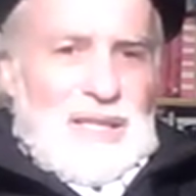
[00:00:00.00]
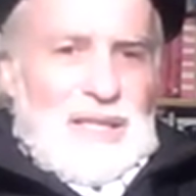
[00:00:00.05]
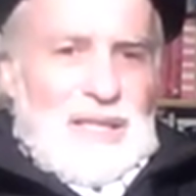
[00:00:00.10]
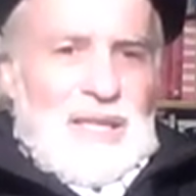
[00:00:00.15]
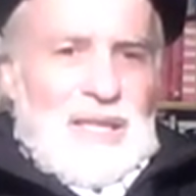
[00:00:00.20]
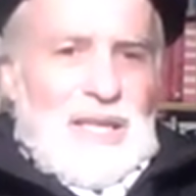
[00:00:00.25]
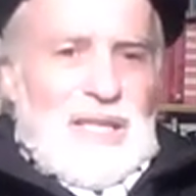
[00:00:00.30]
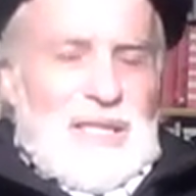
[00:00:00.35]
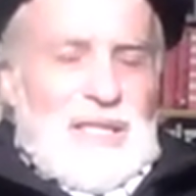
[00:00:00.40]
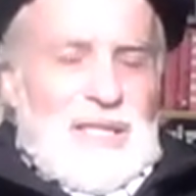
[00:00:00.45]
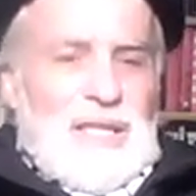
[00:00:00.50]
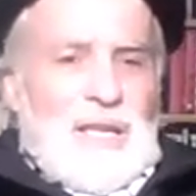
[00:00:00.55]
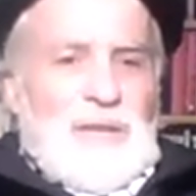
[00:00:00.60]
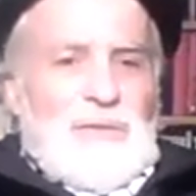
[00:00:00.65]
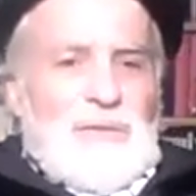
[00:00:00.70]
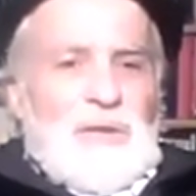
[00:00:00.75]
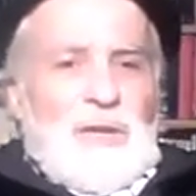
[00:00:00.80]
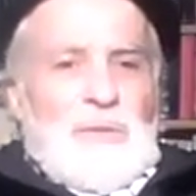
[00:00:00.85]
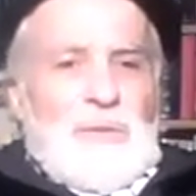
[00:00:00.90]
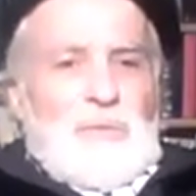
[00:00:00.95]
Instead of
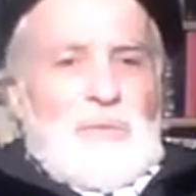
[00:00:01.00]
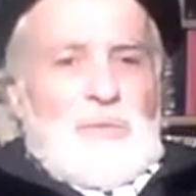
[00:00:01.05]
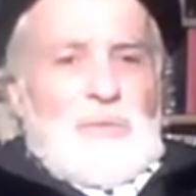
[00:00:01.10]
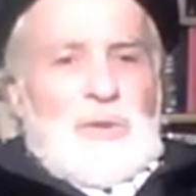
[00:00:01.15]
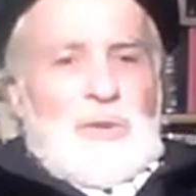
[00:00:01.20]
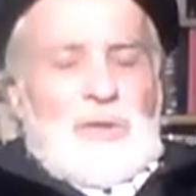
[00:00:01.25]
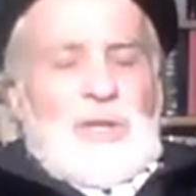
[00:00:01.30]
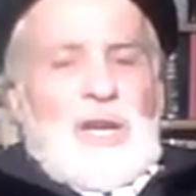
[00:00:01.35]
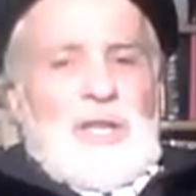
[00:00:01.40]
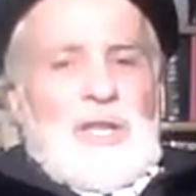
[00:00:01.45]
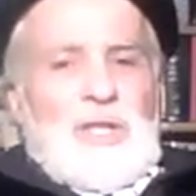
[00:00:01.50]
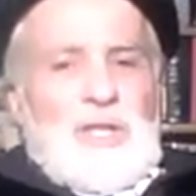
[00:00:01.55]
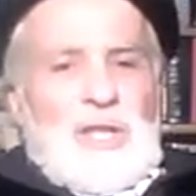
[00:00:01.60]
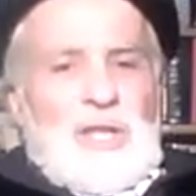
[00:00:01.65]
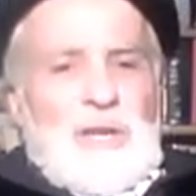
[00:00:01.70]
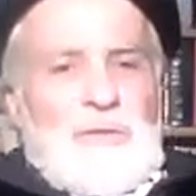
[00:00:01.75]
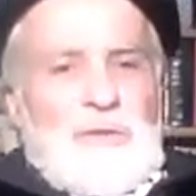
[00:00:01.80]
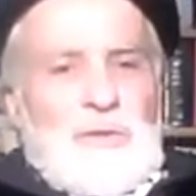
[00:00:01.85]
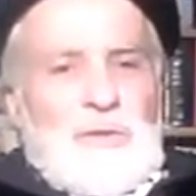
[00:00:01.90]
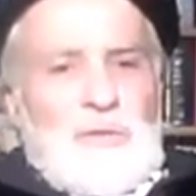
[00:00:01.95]
production
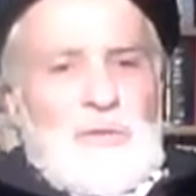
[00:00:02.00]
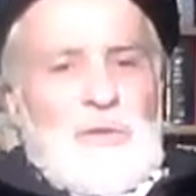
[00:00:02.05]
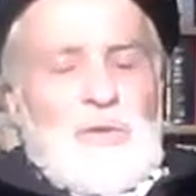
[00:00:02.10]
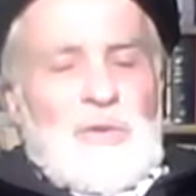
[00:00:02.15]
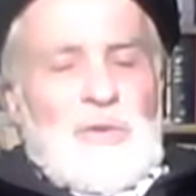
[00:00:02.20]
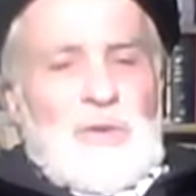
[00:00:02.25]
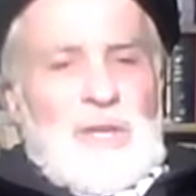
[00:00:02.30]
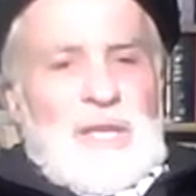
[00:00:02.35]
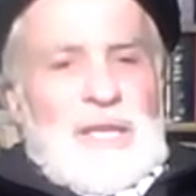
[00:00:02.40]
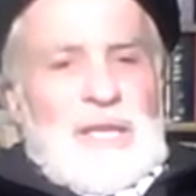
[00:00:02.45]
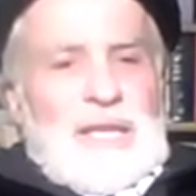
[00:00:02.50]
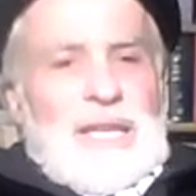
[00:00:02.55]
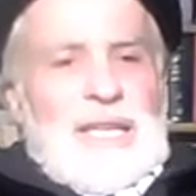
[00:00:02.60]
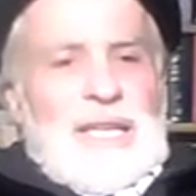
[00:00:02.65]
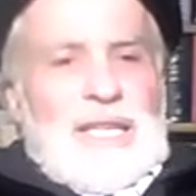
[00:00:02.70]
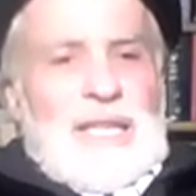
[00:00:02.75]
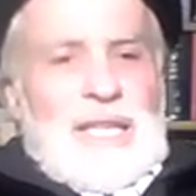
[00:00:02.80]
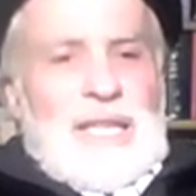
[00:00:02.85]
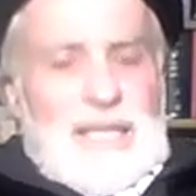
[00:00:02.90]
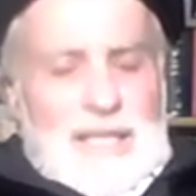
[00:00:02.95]
of food
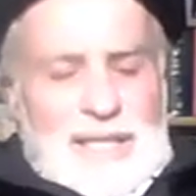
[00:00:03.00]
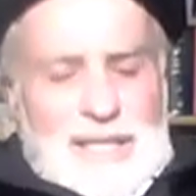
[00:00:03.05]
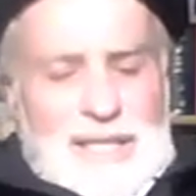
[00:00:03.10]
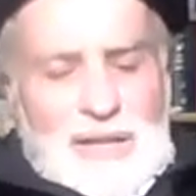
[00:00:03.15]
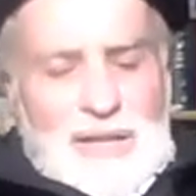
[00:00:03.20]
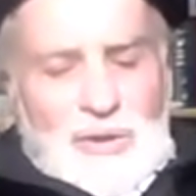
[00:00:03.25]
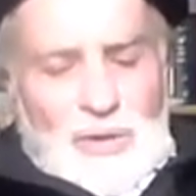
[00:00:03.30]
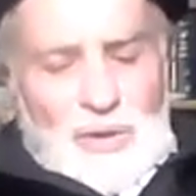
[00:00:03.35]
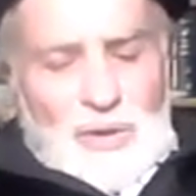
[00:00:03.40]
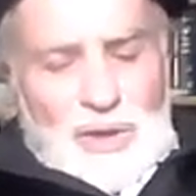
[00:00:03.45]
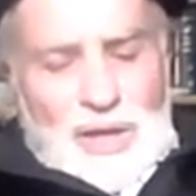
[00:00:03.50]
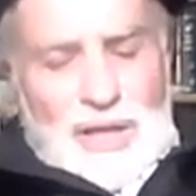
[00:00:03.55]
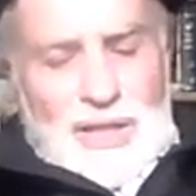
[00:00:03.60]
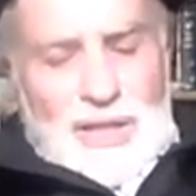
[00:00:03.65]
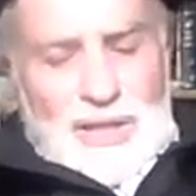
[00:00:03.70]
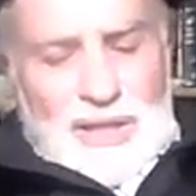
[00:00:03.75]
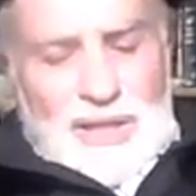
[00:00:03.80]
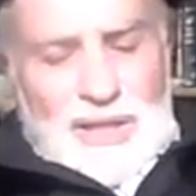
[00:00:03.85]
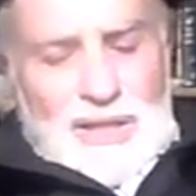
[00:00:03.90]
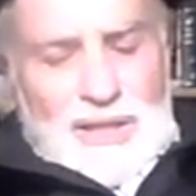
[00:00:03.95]
in a centralized